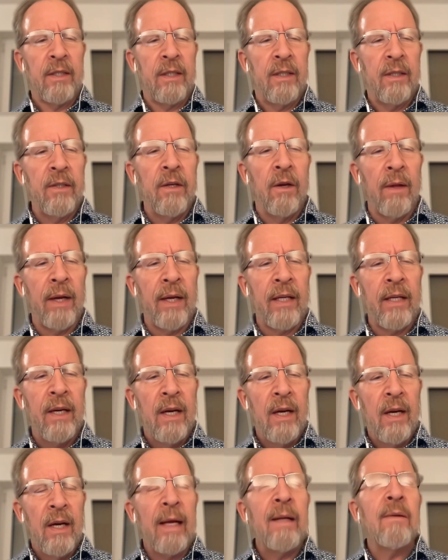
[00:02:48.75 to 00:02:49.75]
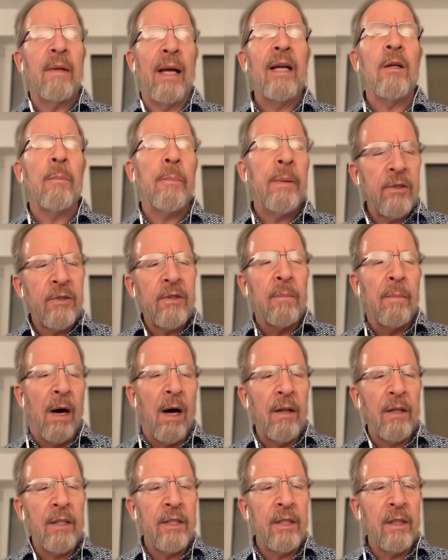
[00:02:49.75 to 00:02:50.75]
like, and
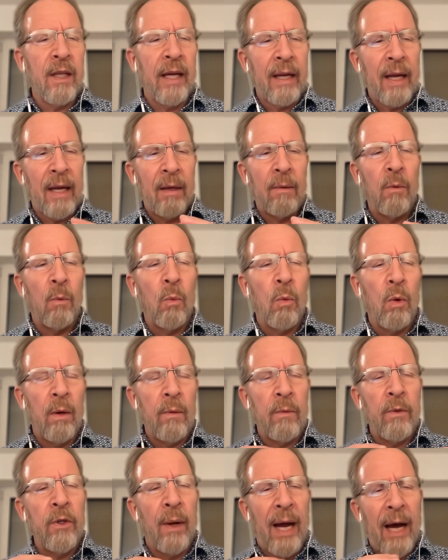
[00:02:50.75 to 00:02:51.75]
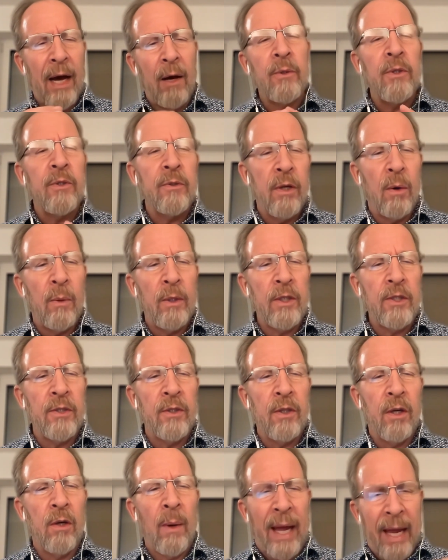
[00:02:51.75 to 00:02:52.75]
epistemology, like, how you know what you
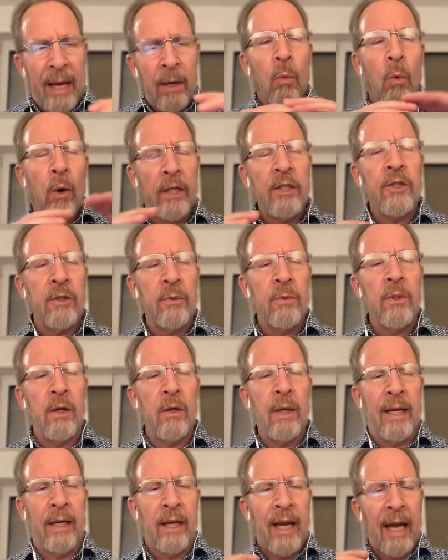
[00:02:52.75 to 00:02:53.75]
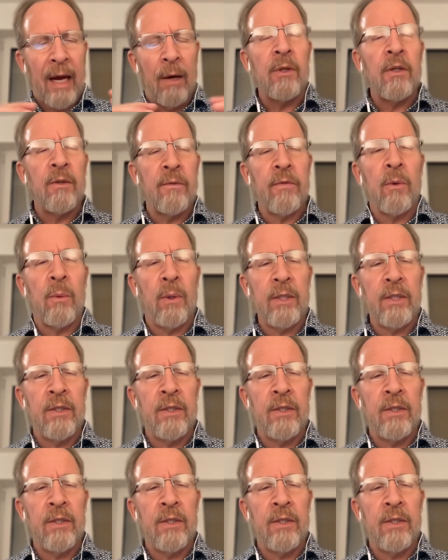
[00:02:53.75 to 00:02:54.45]
know and what you know and accounting for what you